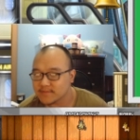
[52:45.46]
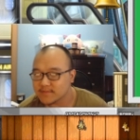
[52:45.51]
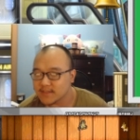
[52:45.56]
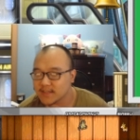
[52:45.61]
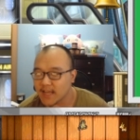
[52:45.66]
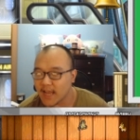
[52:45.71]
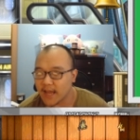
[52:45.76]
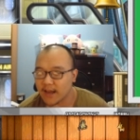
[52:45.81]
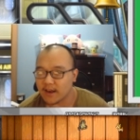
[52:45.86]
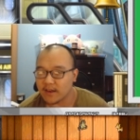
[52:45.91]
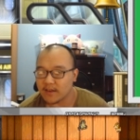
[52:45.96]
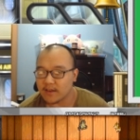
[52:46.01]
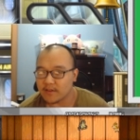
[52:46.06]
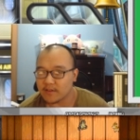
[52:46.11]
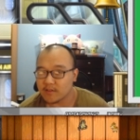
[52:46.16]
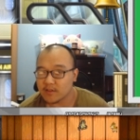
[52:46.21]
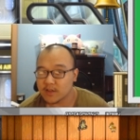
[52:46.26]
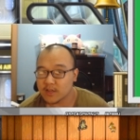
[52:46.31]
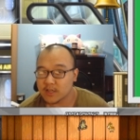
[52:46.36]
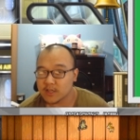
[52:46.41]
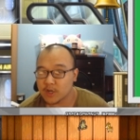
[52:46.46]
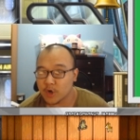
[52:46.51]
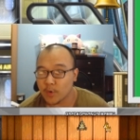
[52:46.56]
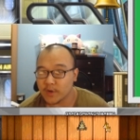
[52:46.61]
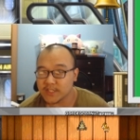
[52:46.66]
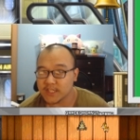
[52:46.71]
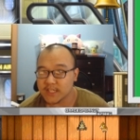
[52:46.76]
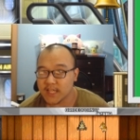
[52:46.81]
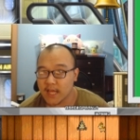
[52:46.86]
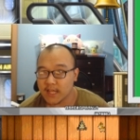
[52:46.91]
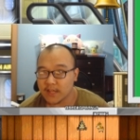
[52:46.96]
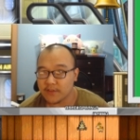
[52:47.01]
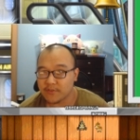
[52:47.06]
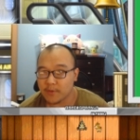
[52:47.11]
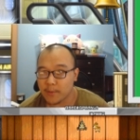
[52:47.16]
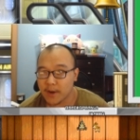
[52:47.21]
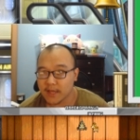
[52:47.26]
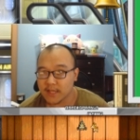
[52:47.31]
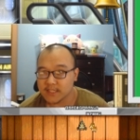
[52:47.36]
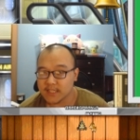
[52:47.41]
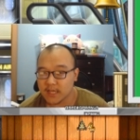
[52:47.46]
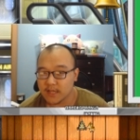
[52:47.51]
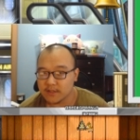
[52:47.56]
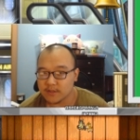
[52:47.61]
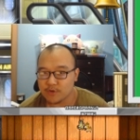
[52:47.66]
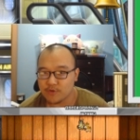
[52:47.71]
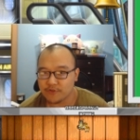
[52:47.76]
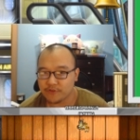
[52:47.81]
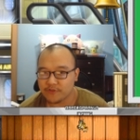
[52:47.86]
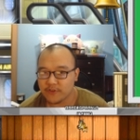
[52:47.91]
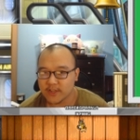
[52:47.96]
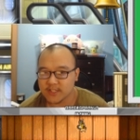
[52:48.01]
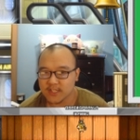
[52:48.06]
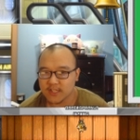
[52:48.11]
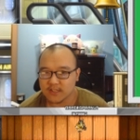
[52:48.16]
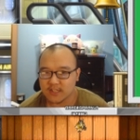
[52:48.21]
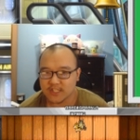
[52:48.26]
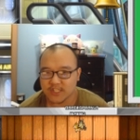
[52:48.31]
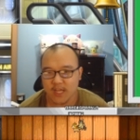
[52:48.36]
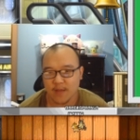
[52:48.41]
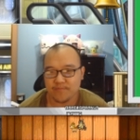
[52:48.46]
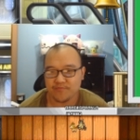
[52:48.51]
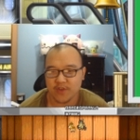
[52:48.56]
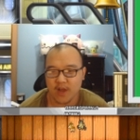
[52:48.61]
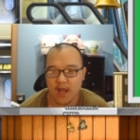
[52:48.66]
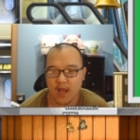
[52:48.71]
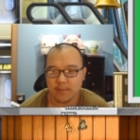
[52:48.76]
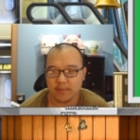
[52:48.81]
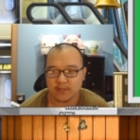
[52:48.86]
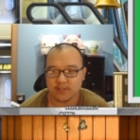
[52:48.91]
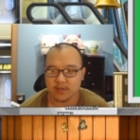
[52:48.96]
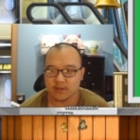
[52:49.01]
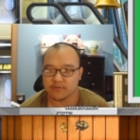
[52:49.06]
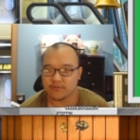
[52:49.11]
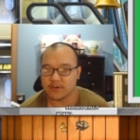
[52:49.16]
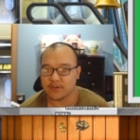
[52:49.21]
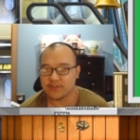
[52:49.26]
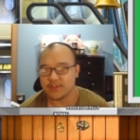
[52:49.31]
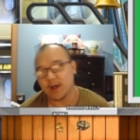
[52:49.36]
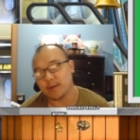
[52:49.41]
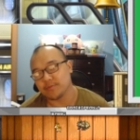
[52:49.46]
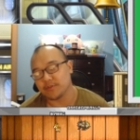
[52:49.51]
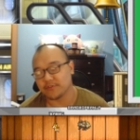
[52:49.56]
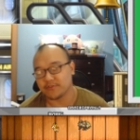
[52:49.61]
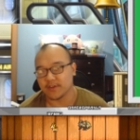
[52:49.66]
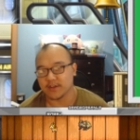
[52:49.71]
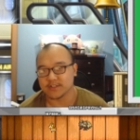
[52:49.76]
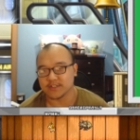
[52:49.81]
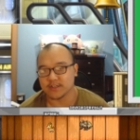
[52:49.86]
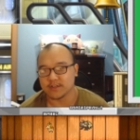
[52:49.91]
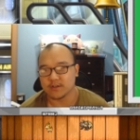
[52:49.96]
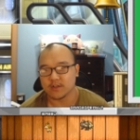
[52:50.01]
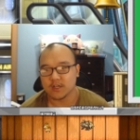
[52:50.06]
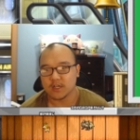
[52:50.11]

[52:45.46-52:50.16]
And coincidentally, from what I can tell, you fix it the same time it took for them to fix it.